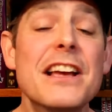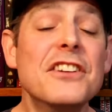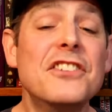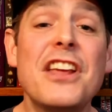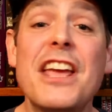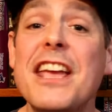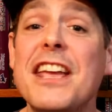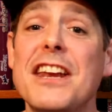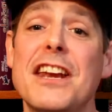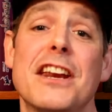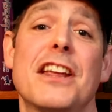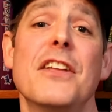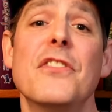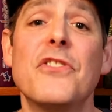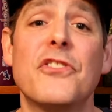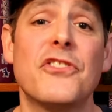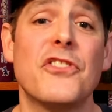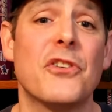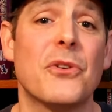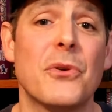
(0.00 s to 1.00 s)
Take into
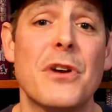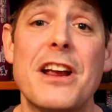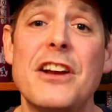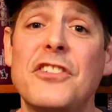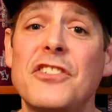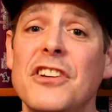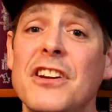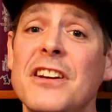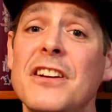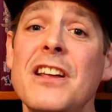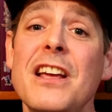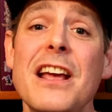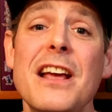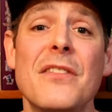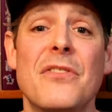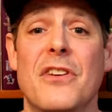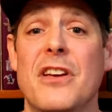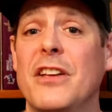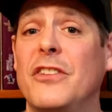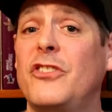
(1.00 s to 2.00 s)
consideration
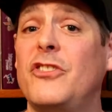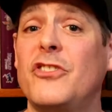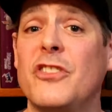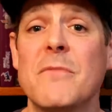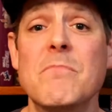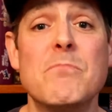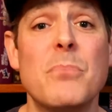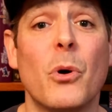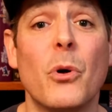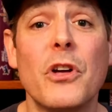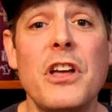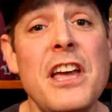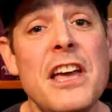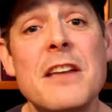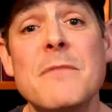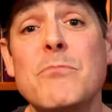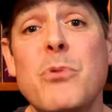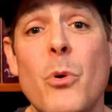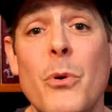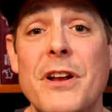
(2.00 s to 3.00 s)
the simple
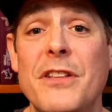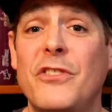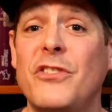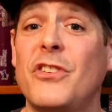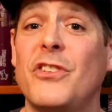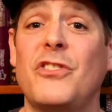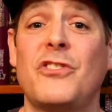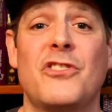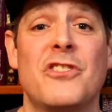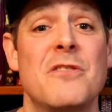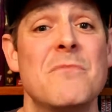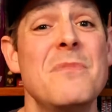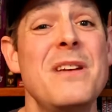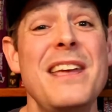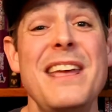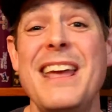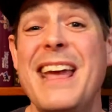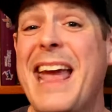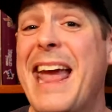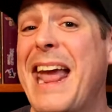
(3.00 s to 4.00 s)
hit point system
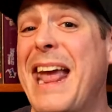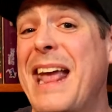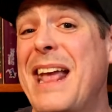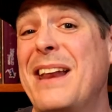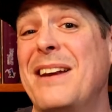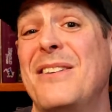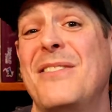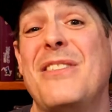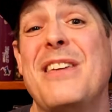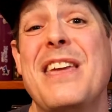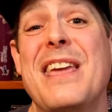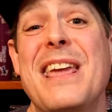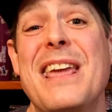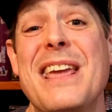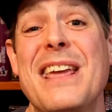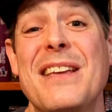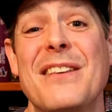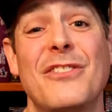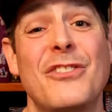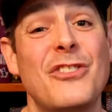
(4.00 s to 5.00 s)
and
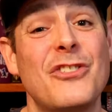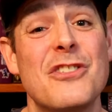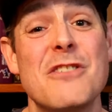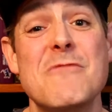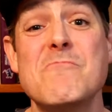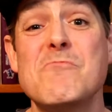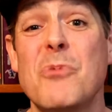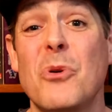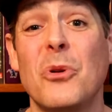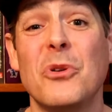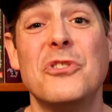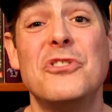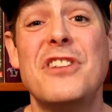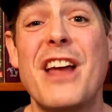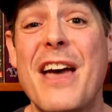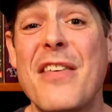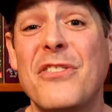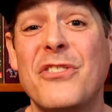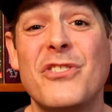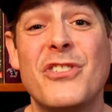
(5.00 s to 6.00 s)
the simple
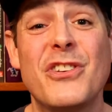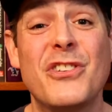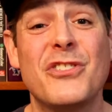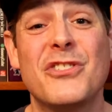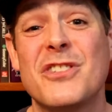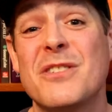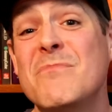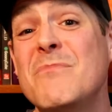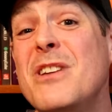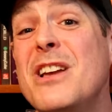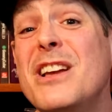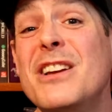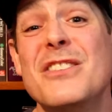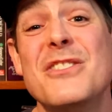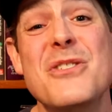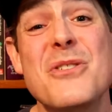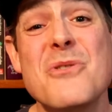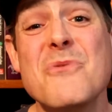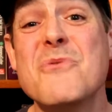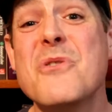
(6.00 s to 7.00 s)
death system.
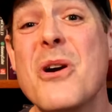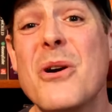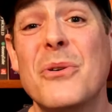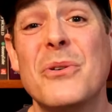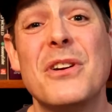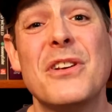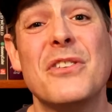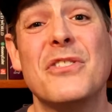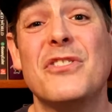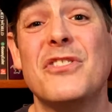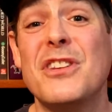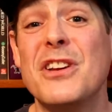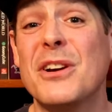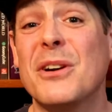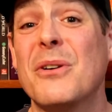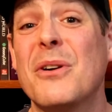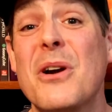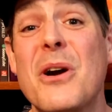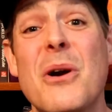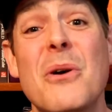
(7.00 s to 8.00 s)
You go to
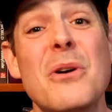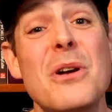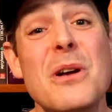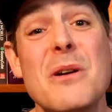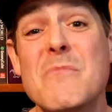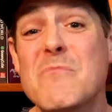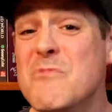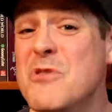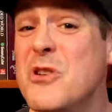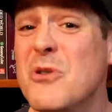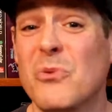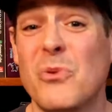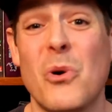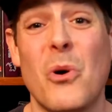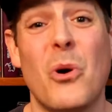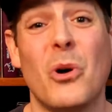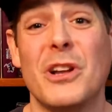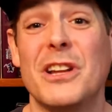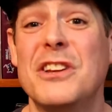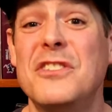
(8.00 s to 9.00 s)
0, you
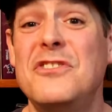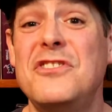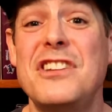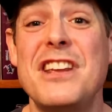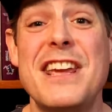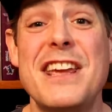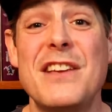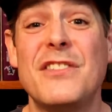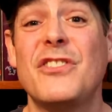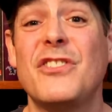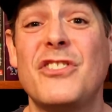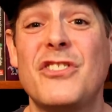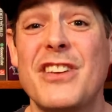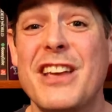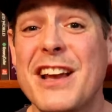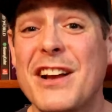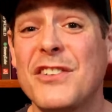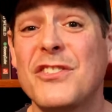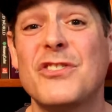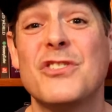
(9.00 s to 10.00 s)
roll a
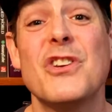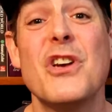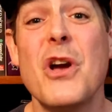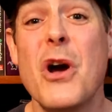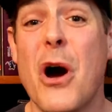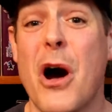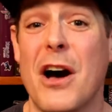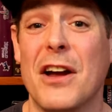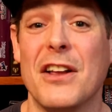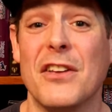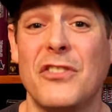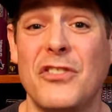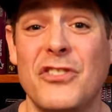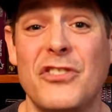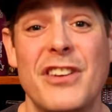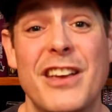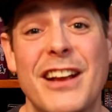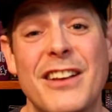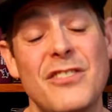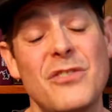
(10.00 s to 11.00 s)
d6 on a
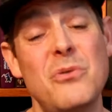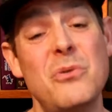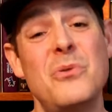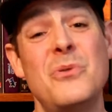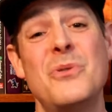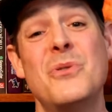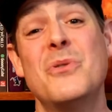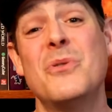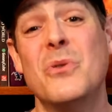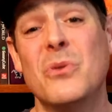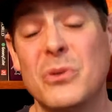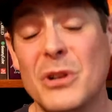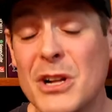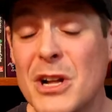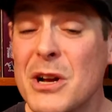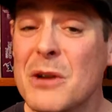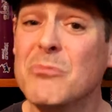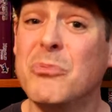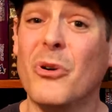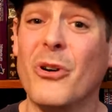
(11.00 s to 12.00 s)
6. Whew,
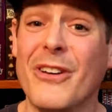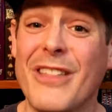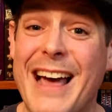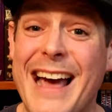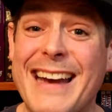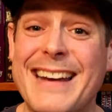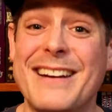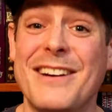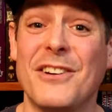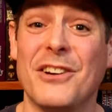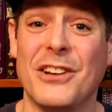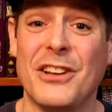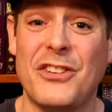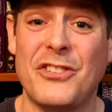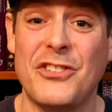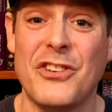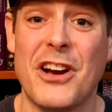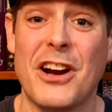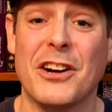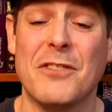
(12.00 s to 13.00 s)
boy, that nearly
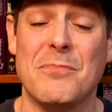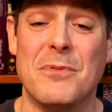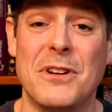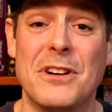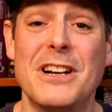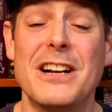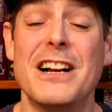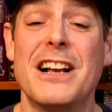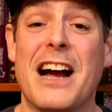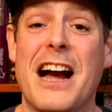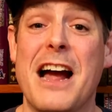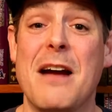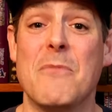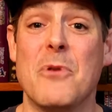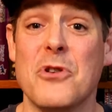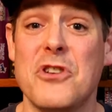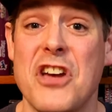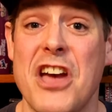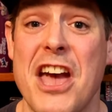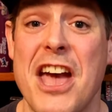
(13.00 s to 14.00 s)
sucked, but I'm
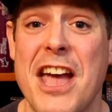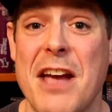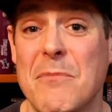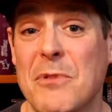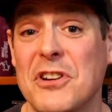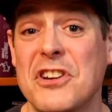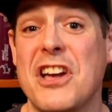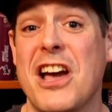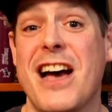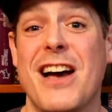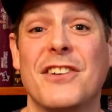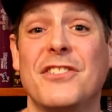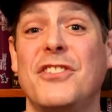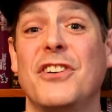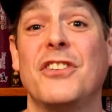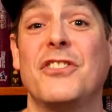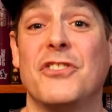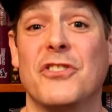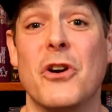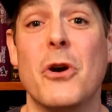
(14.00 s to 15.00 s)
okay, I'm
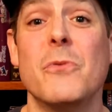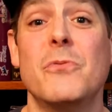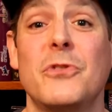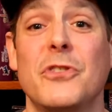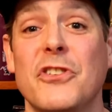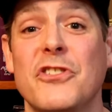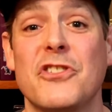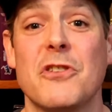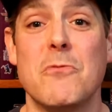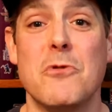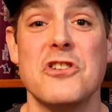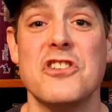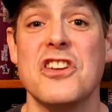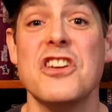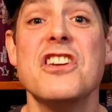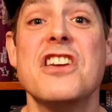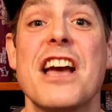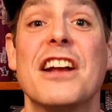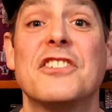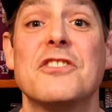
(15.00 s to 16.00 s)
unconscious, and hopefully someone
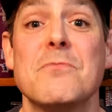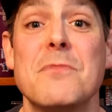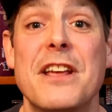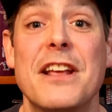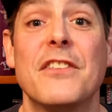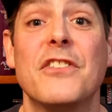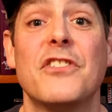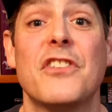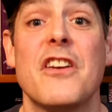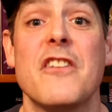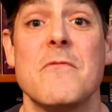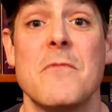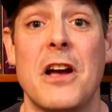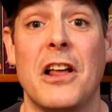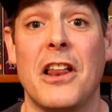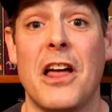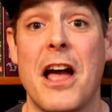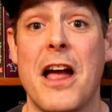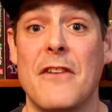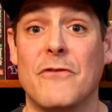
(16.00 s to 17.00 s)
can get to me and save
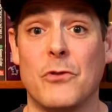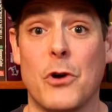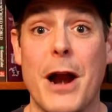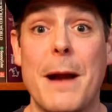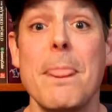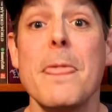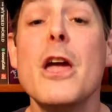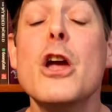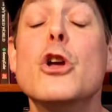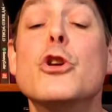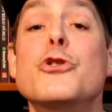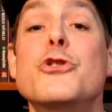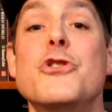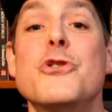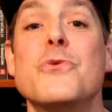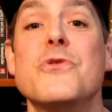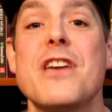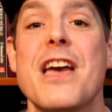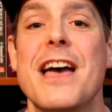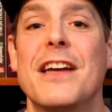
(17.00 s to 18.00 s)
my life, right?
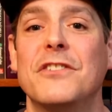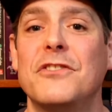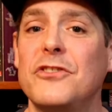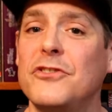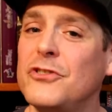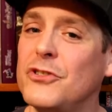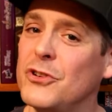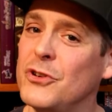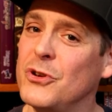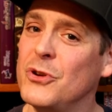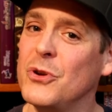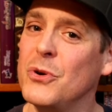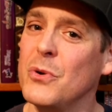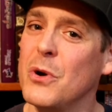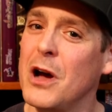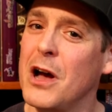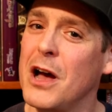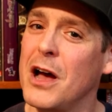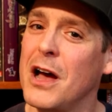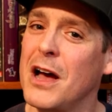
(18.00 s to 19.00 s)
You get
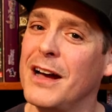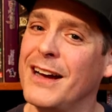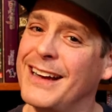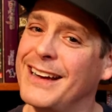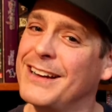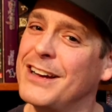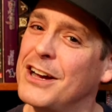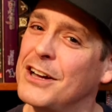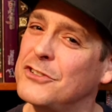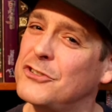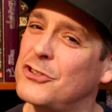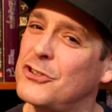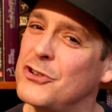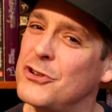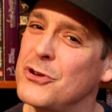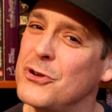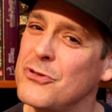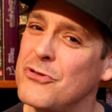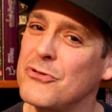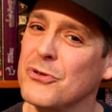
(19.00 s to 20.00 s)
to a
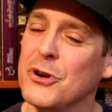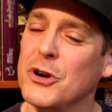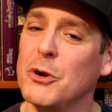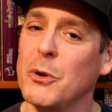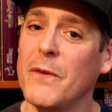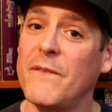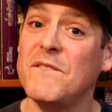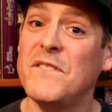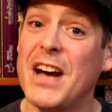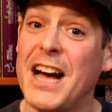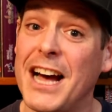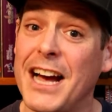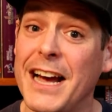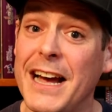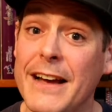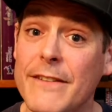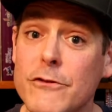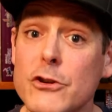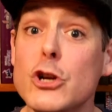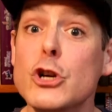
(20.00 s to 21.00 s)
2 through a
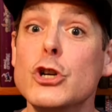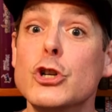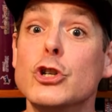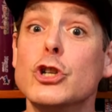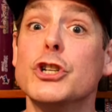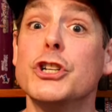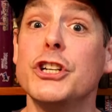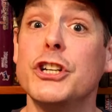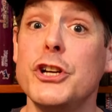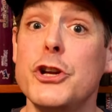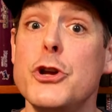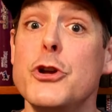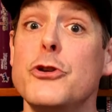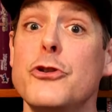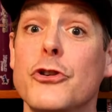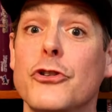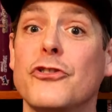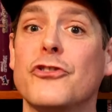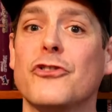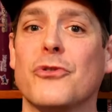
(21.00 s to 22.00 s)
5,
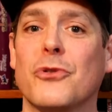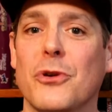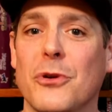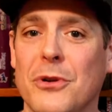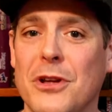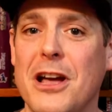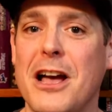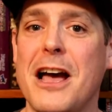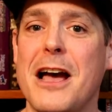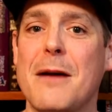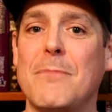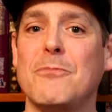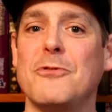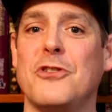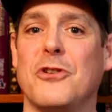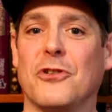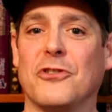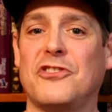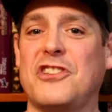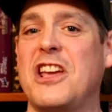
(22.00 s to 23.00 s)
dude, you're screwed up.
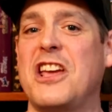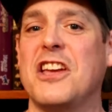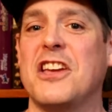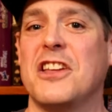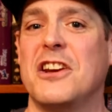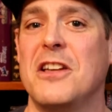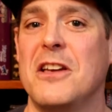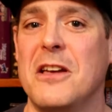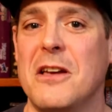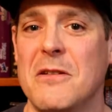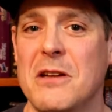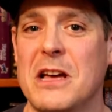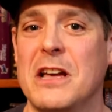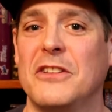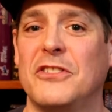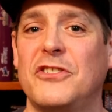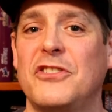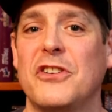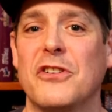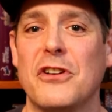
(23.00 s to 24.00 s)
You're taking
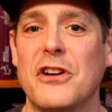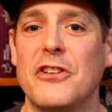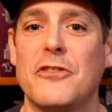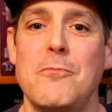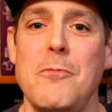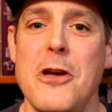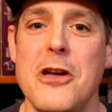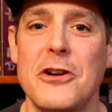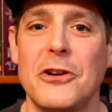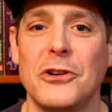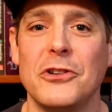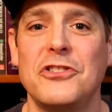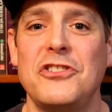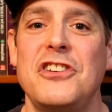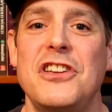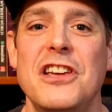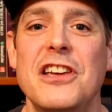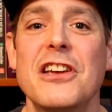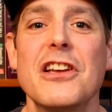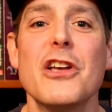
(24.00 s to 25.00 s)
a serious
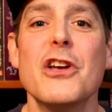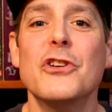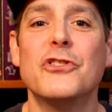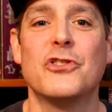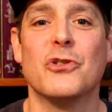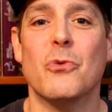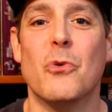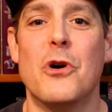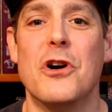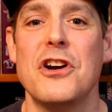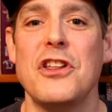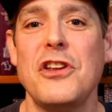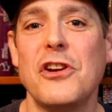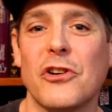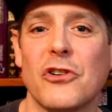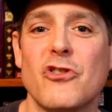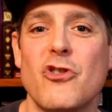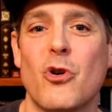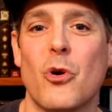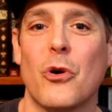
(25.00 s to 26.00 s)
penalty to one of
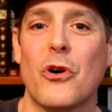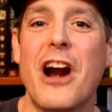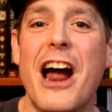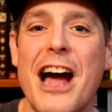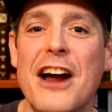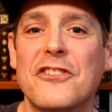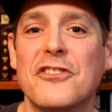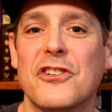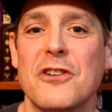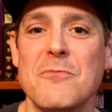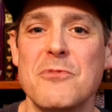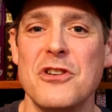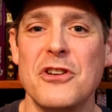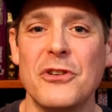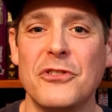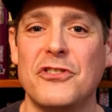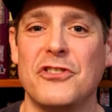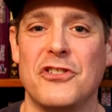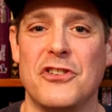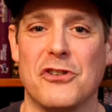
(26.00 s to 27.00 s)
your core
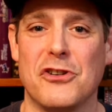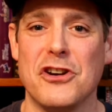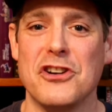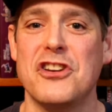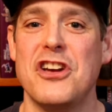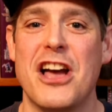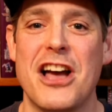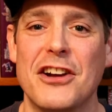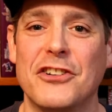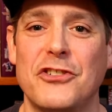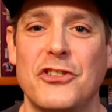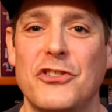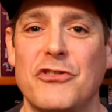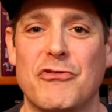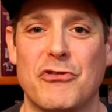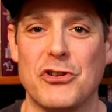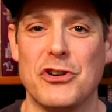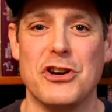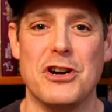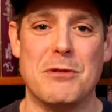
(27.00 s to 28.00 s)
attributes, and you're unconscious
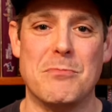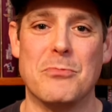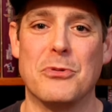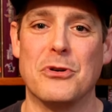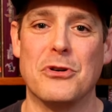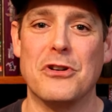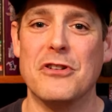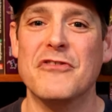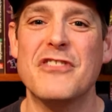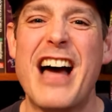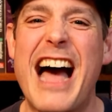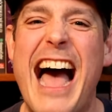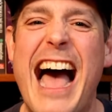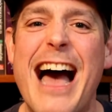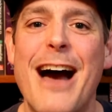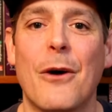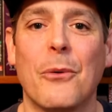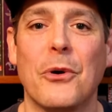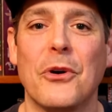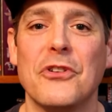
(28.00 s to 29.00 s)
for a number of
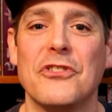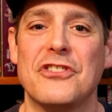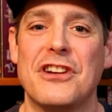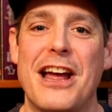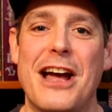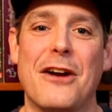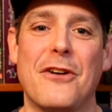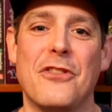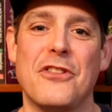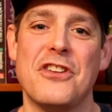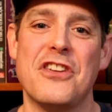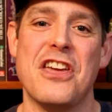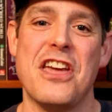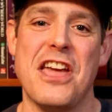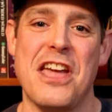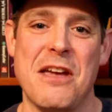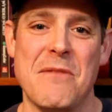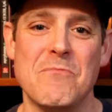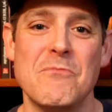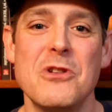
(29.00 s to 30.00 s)
hours and out of the
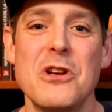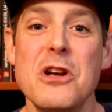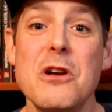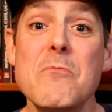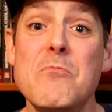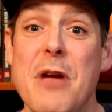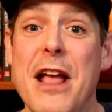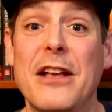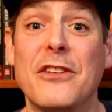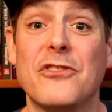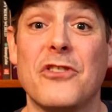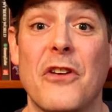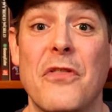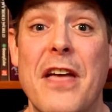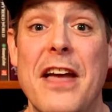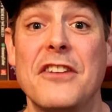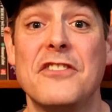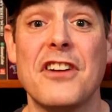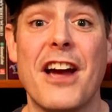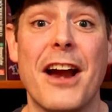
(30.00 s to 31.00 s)
game based on
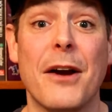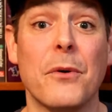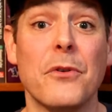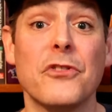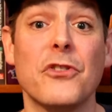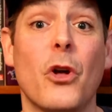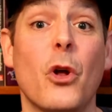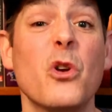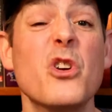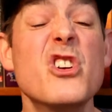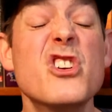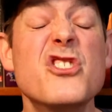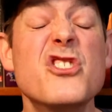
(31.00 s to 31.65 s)
that die result.